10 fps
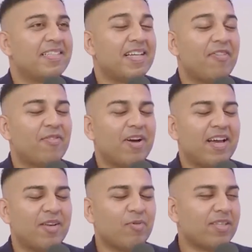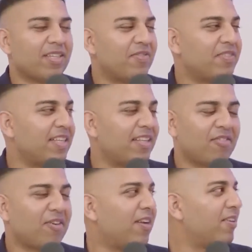Is there ever anyone that you've seen in the
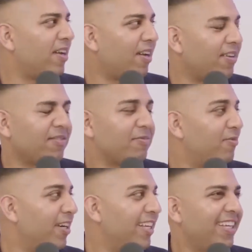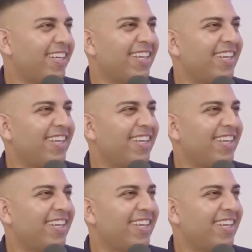crowd and you're like, really?